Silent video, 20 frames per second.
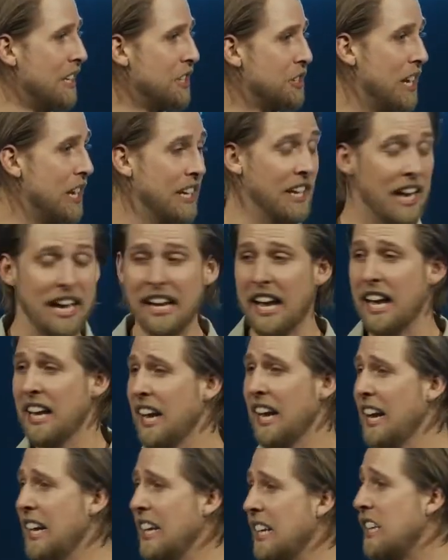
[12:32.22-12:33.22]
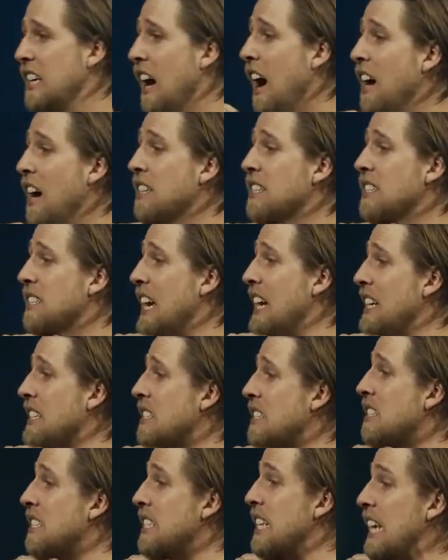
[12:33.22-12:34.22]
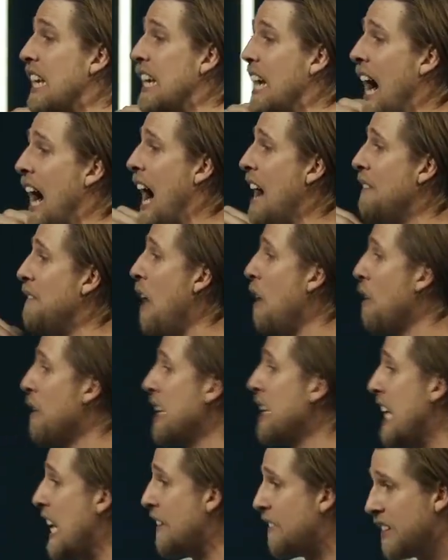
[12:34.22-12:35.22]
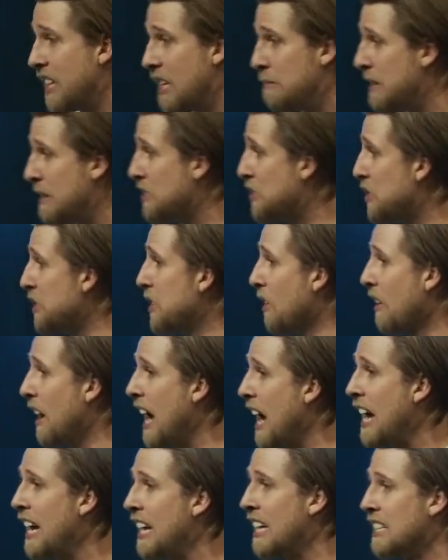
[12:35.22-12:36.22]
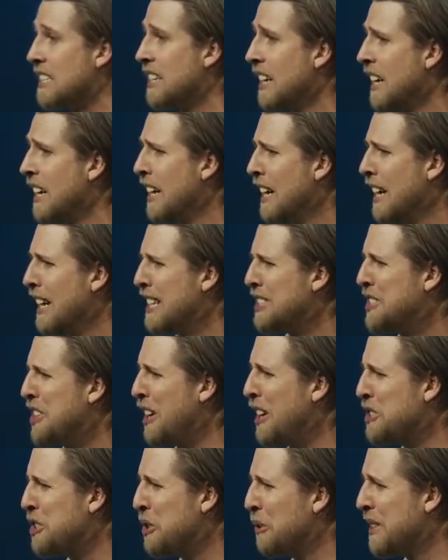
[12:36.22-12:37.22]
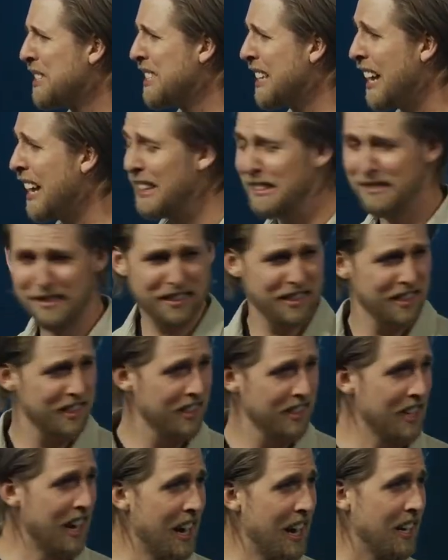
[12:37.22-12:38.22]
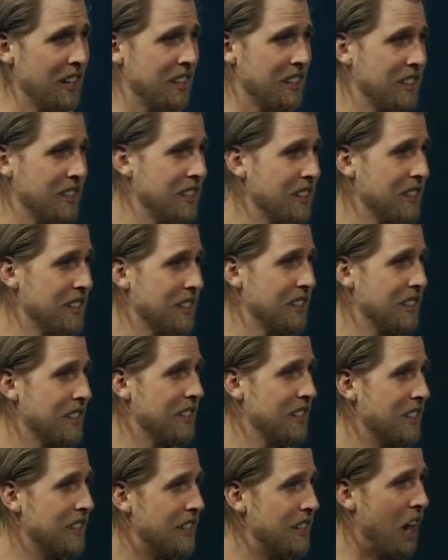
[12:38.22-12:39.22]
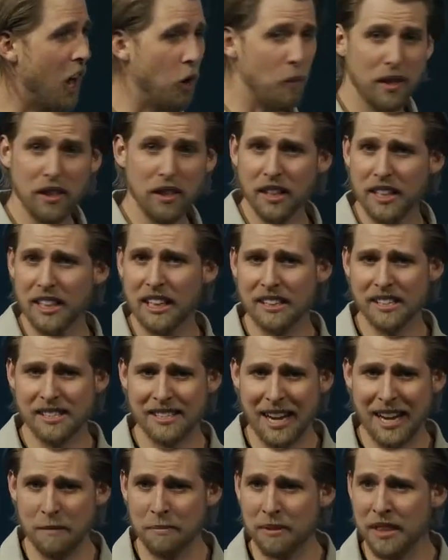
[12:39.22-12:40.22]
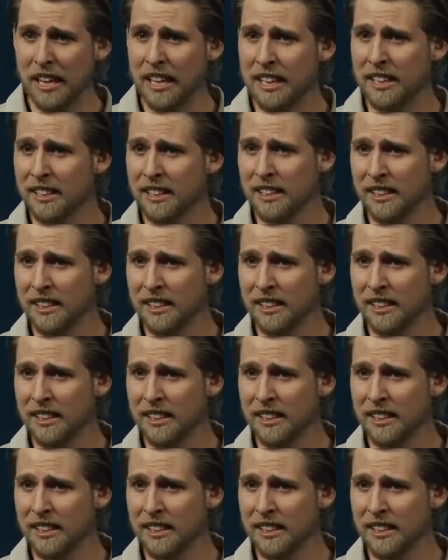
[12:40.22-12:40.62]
And God says, see, I've already given them into your hand. Joshua's like, God, are we looking at the same thing?